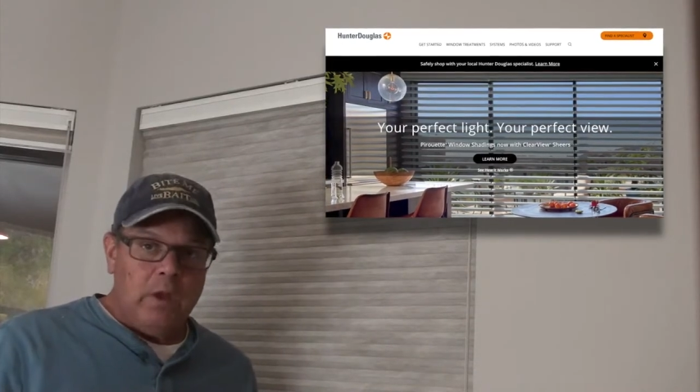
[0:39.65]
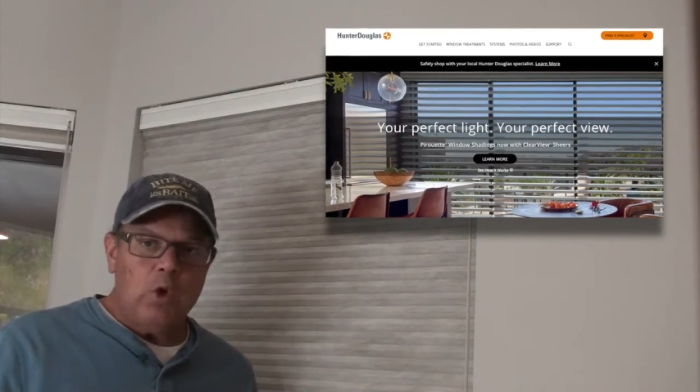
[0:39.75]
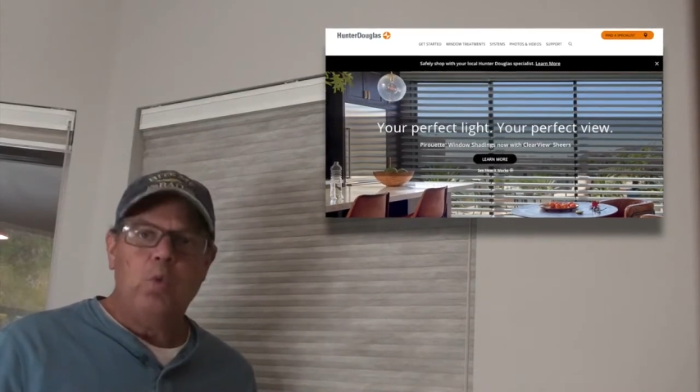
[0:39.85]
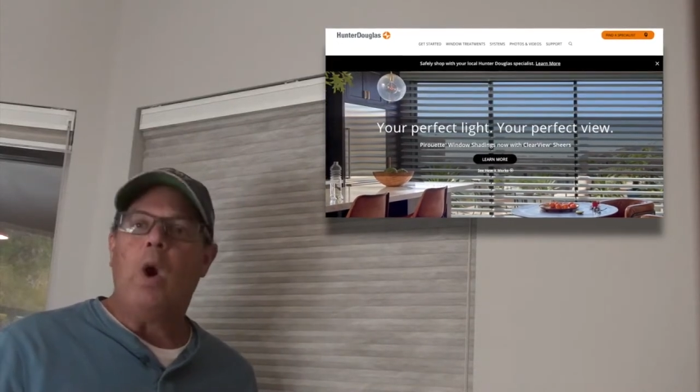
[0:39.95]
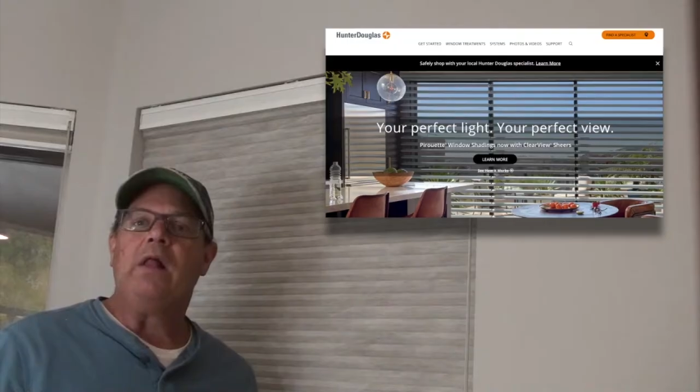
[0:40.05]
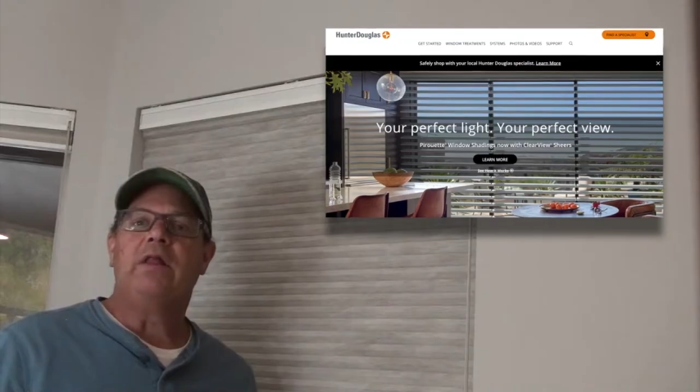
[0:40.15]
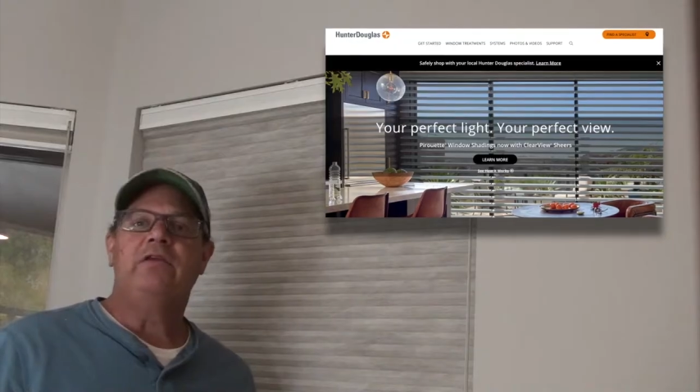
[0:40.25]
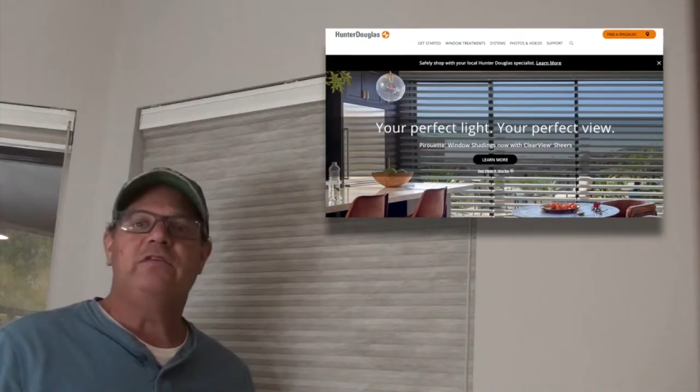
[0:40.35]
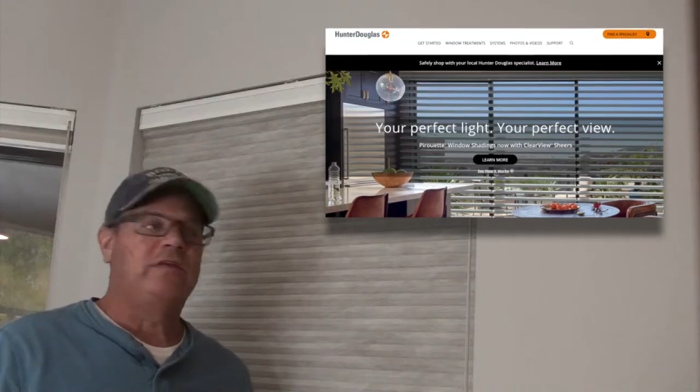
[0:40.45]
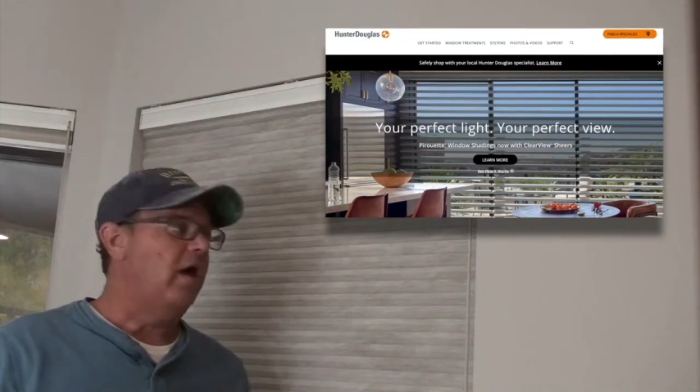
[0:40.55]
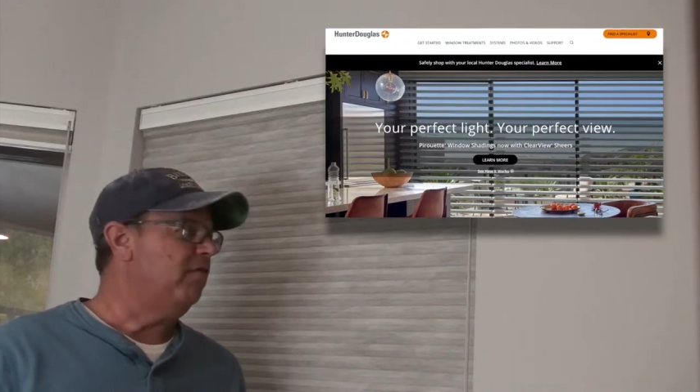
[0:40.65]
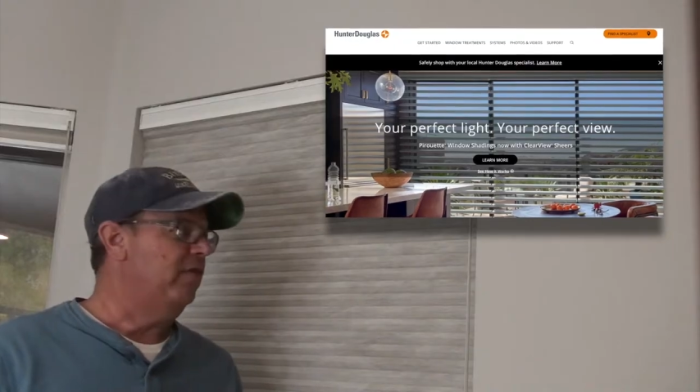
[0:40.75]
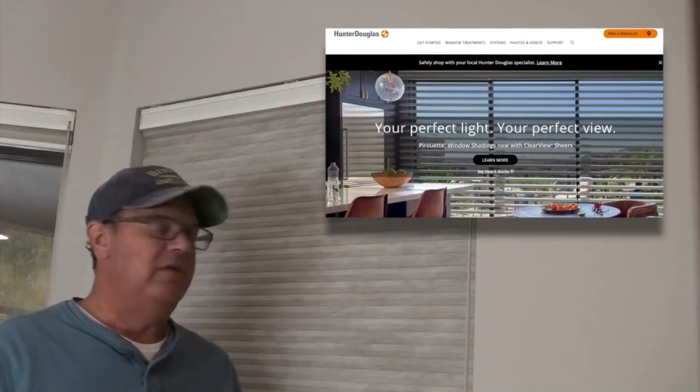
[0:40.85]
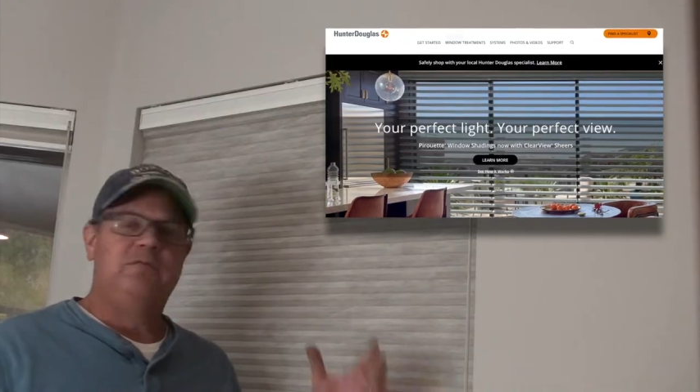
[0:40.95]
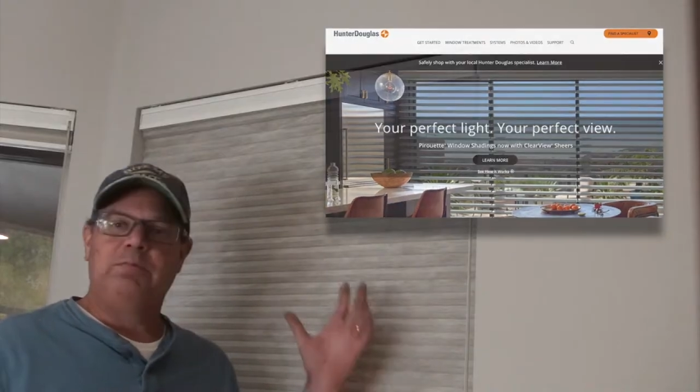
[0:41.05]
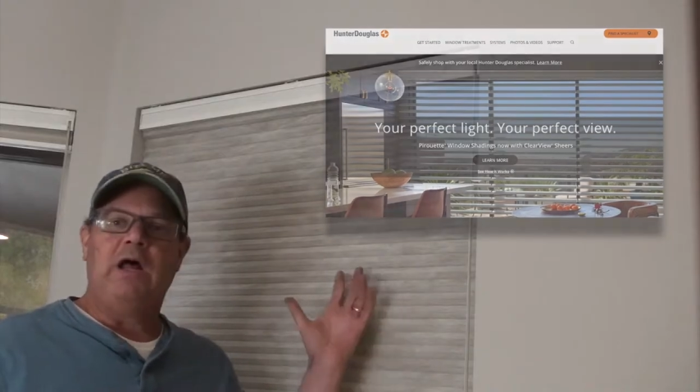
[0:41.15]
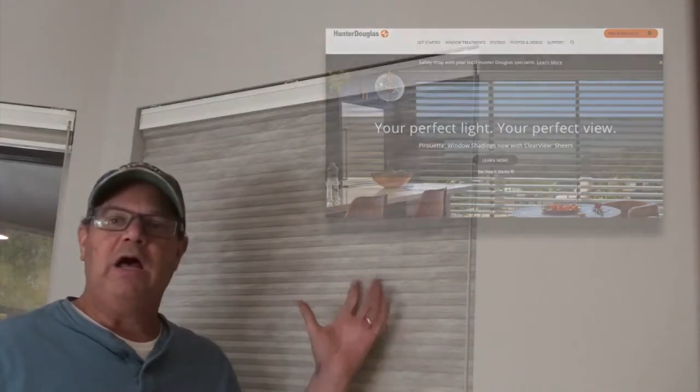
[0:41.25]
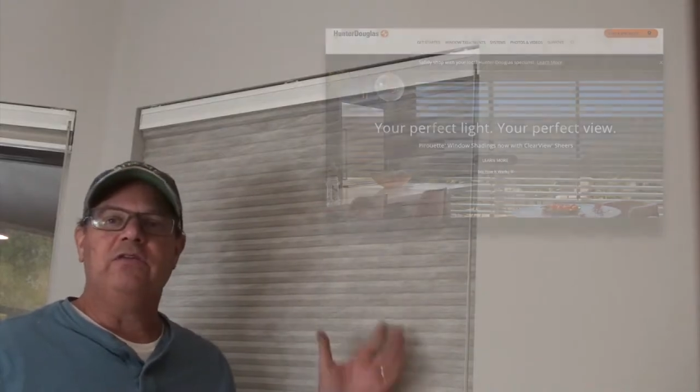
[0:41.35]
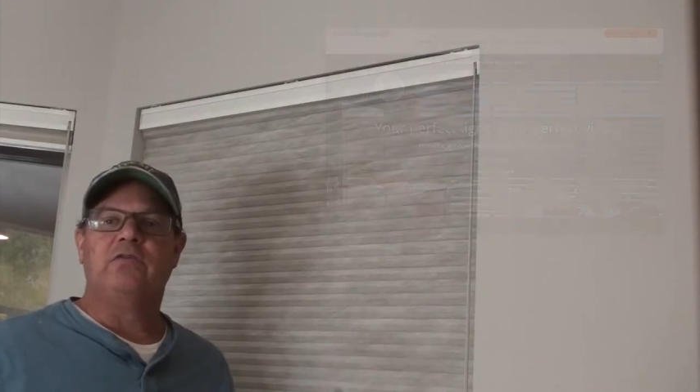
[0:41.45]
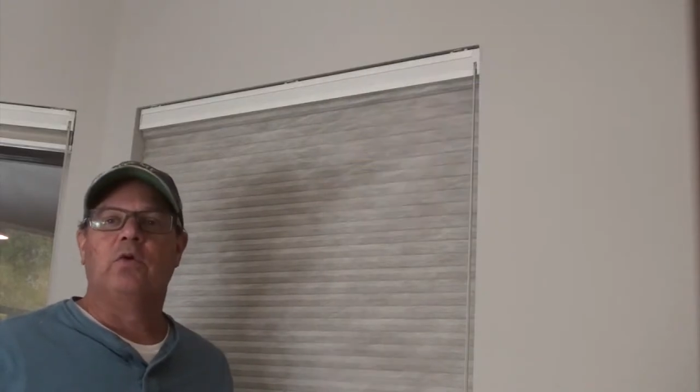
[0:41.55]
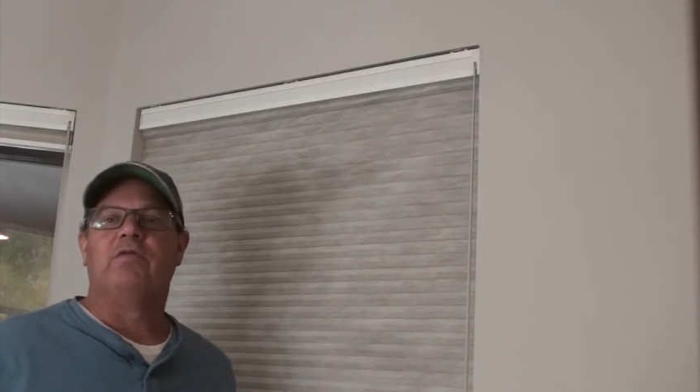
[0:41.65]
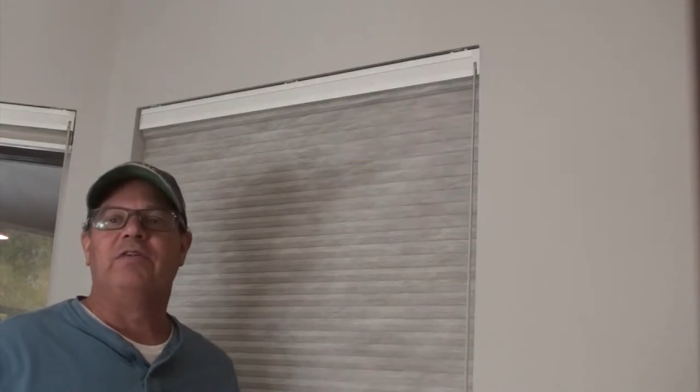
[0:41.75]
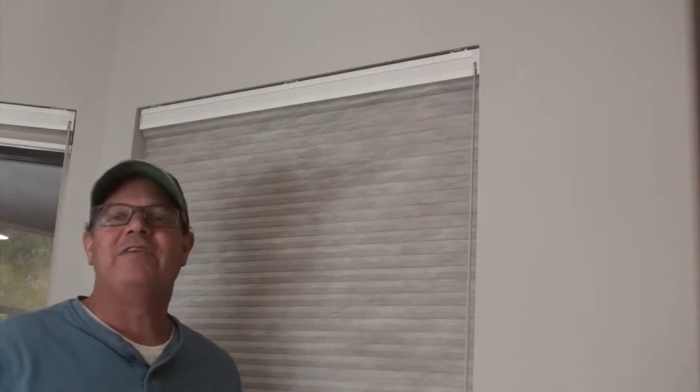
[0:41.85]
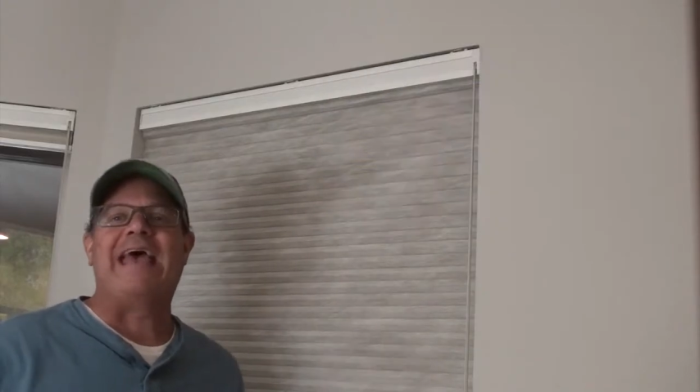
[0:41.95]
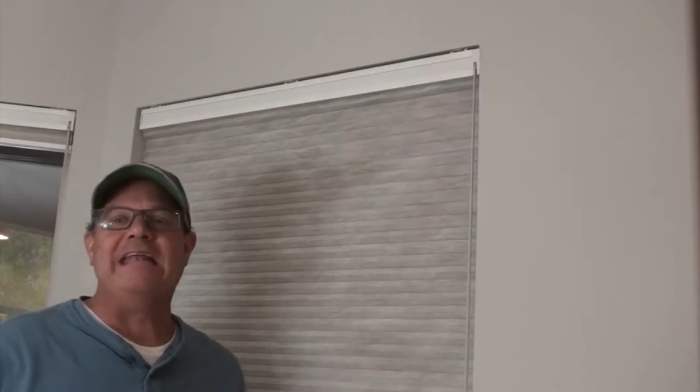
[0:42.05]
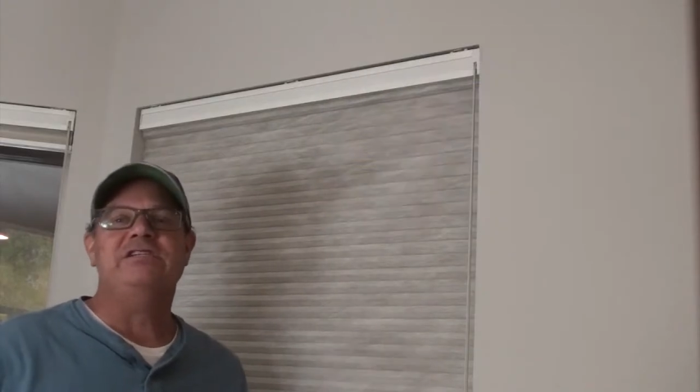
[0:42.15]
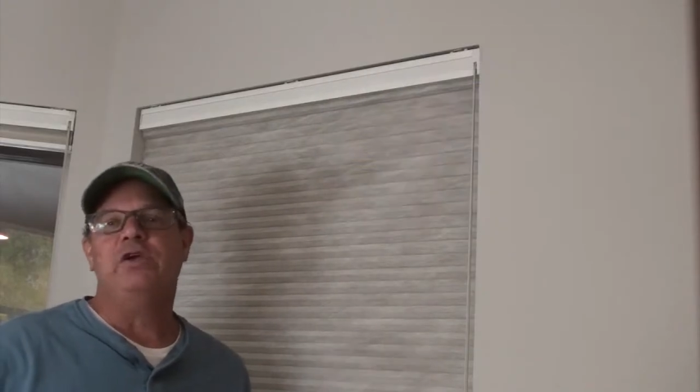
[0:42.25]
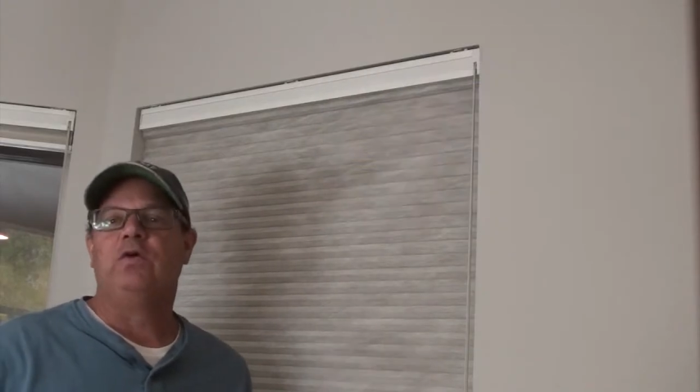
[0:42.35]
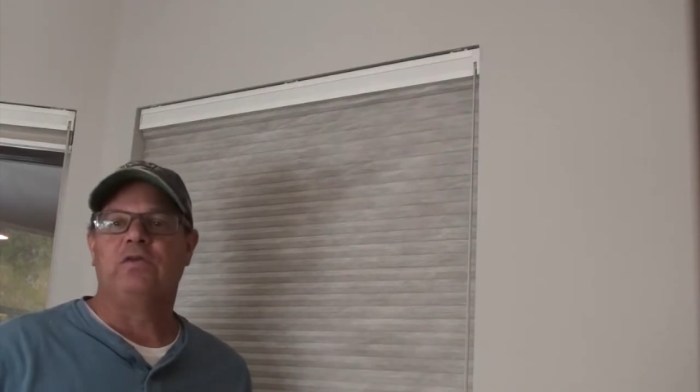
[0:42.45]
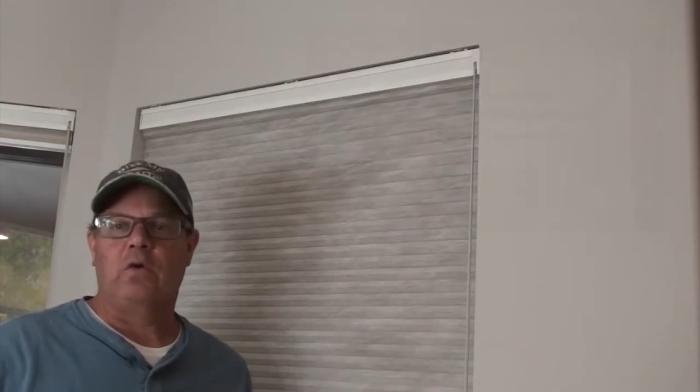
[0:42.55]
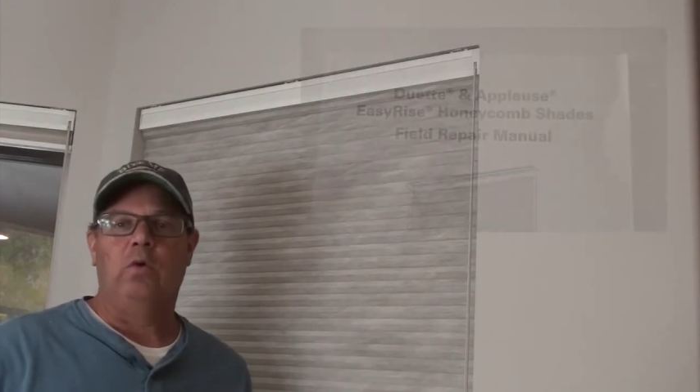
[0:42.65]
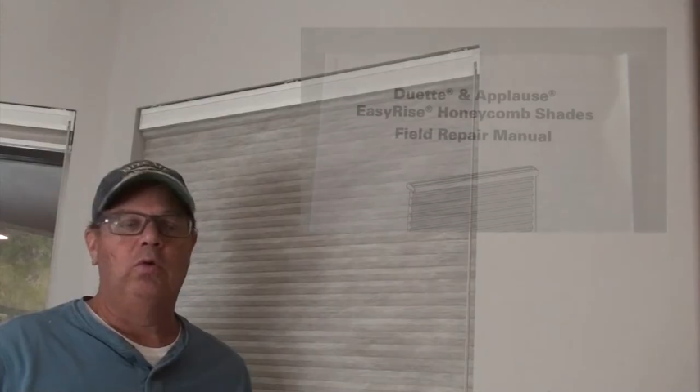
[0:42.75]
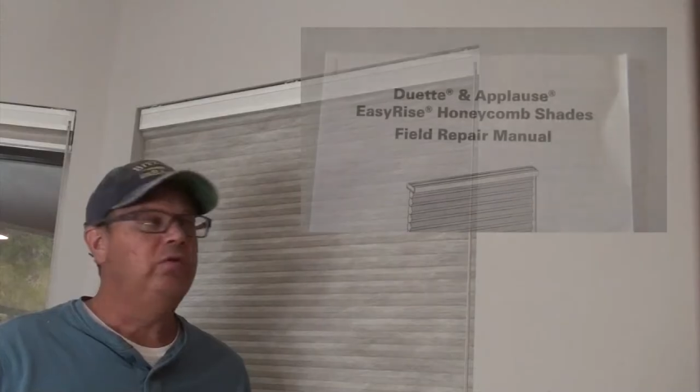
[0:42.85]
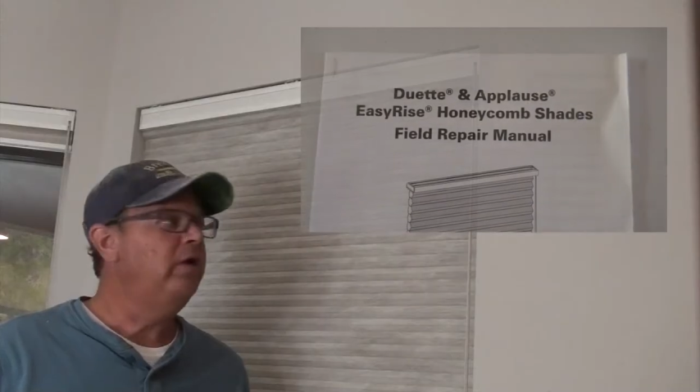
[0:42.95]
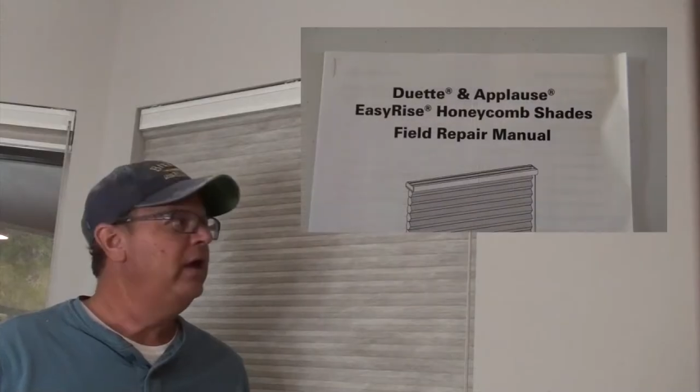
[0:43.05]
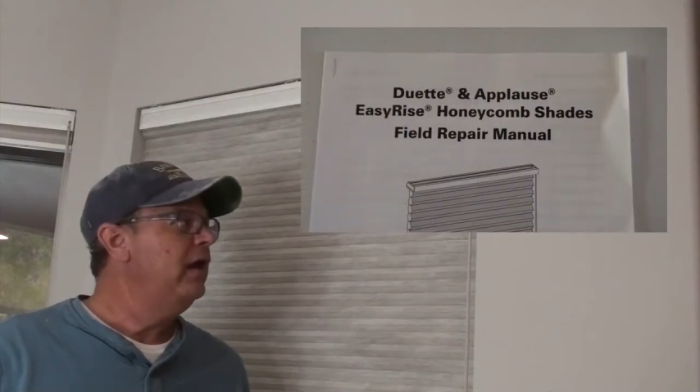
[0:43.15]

Quality stuff. These blinds are over ten years old